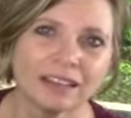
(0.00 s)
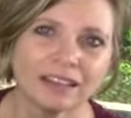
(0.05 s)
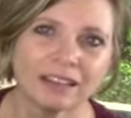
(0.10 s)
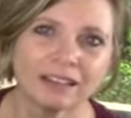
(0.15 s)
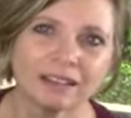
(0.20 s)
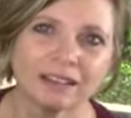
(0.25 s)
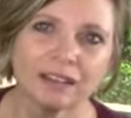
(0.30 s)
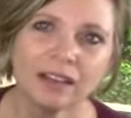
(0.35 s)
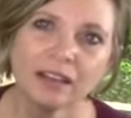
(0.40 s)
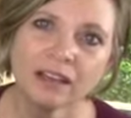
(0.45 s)

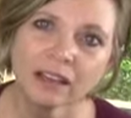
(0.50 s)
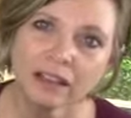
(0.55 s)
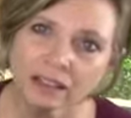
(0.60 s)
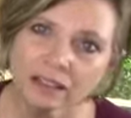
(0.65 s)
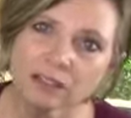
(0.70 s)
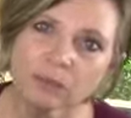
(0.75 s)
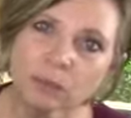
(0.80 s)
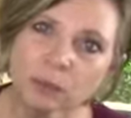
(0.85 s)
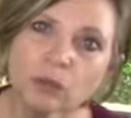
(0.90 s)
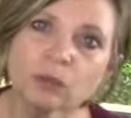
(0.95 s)
and
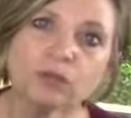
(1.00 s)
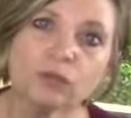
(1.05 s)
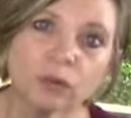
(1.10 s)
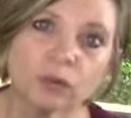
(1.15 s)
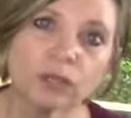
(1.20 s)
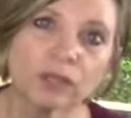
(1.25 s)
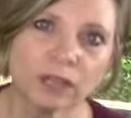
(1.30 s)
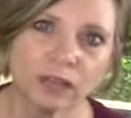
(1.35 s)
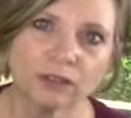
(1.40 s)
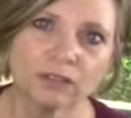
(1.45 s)
it's a
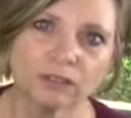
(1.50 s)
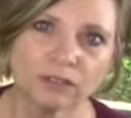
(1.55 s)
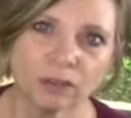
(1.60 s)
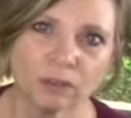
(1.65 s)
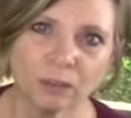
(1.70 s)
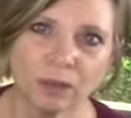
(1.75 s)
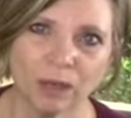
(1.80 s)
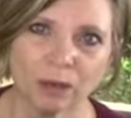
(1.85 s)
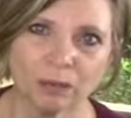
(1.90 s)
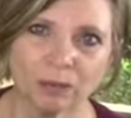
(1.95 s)
beautiful gift
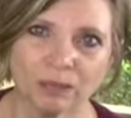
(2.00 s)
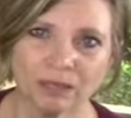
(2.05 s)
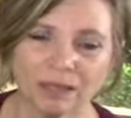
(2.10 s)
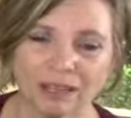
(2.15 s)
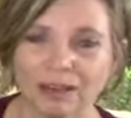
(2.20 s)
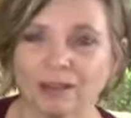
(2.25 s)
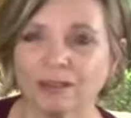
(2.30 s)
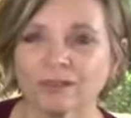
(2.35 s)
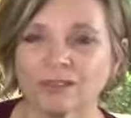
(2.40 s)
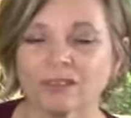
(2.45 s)
to be able to
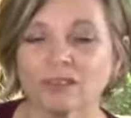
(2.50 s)
give.